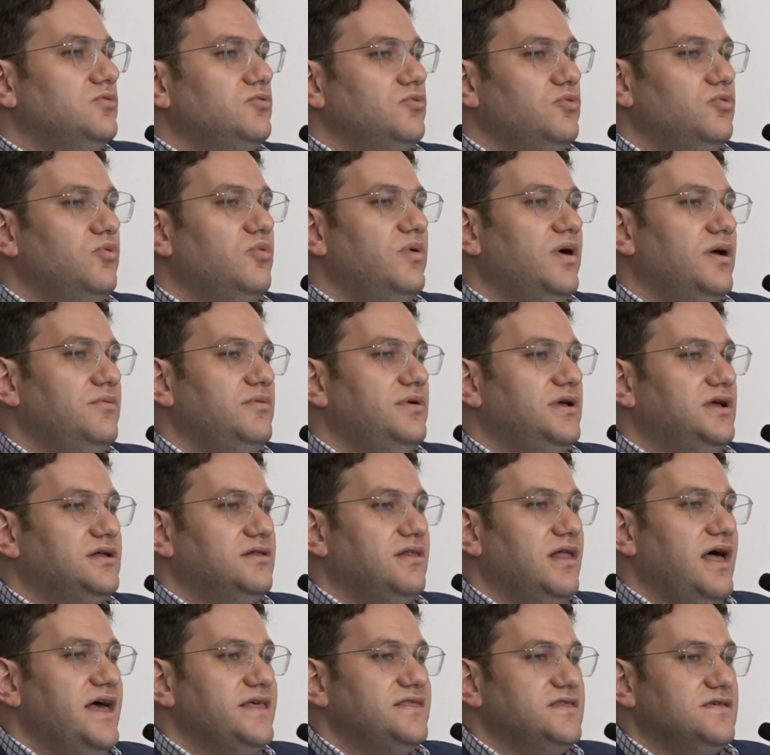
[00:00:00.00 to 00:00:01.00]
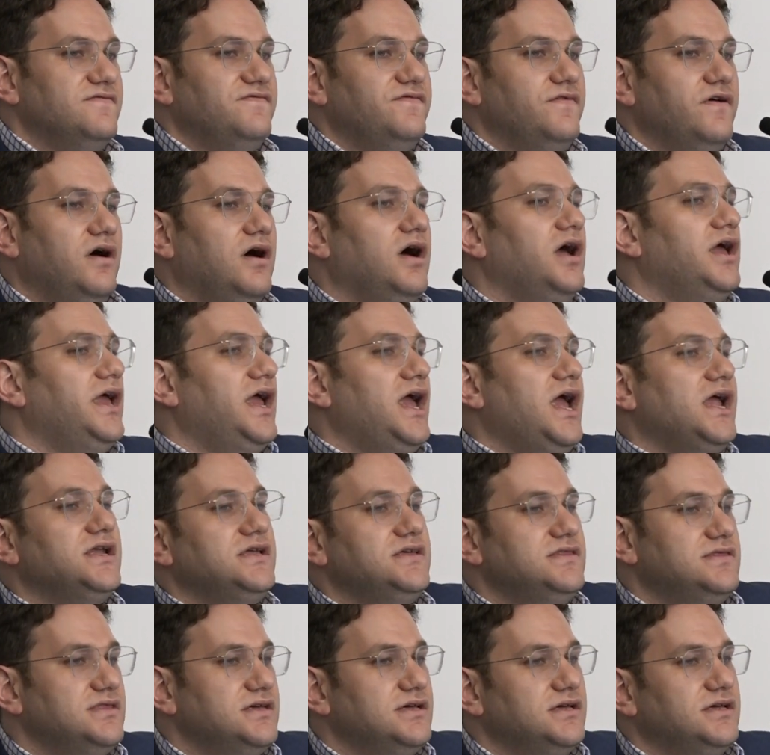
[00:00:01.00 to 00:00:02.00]
the way we classify
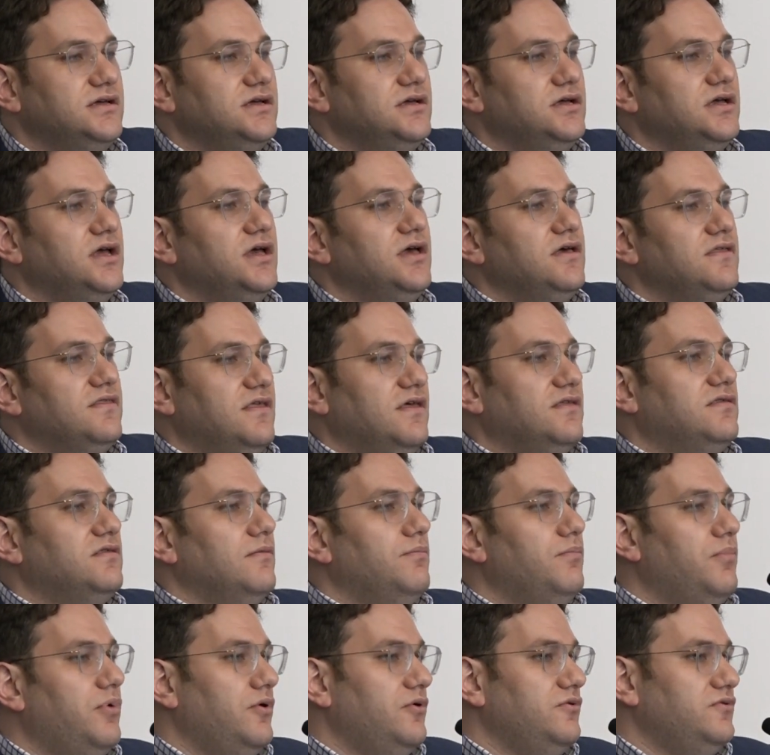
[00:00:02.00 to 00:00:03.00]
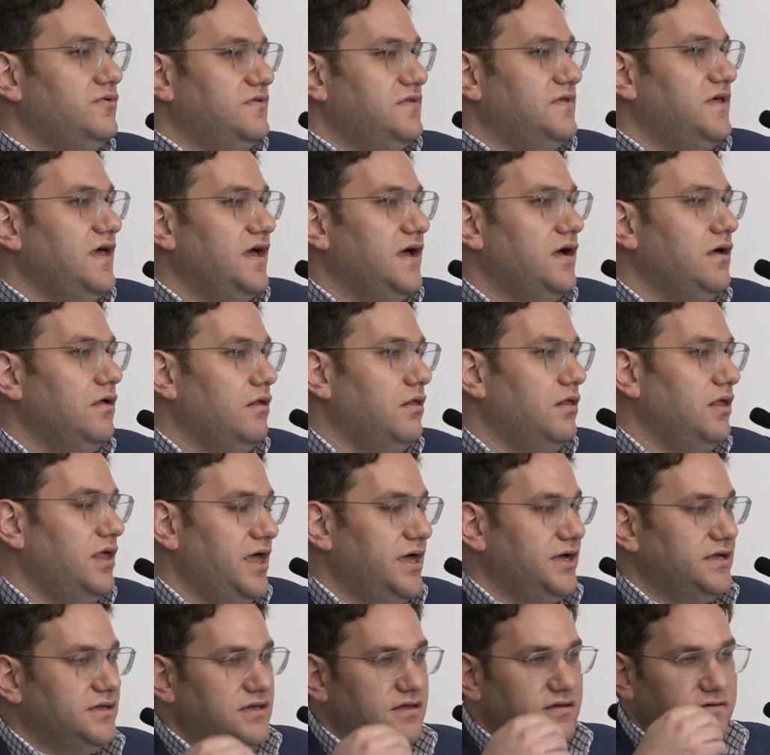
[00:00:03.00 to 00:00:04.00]
anything that's a post-sale
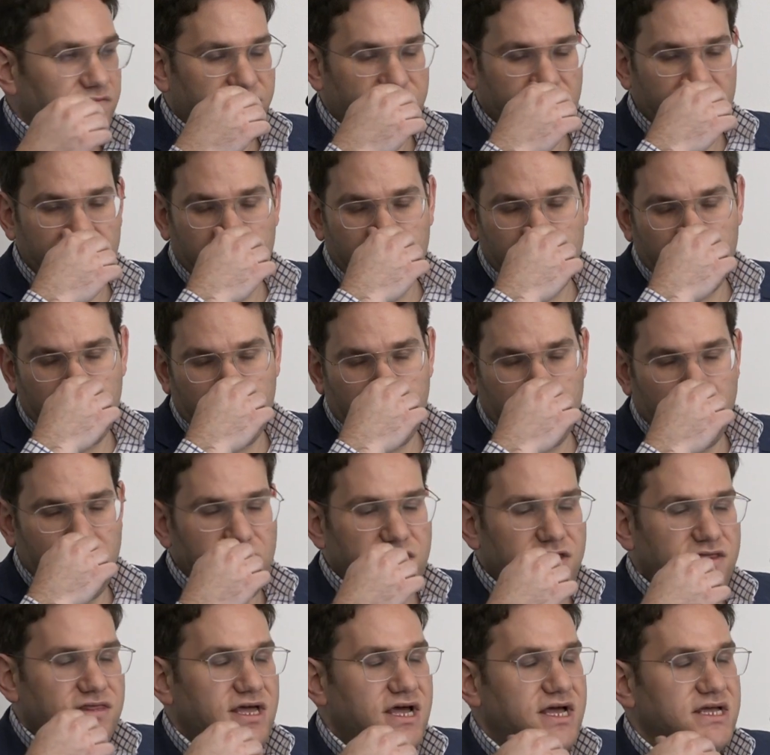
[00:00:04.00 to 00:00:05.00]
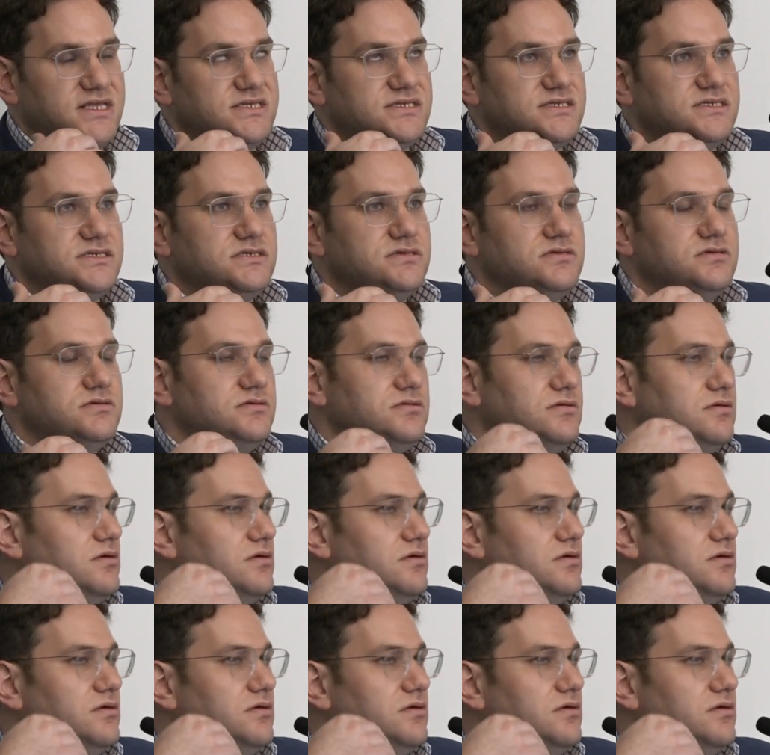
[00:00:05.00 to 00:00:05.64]
activity that's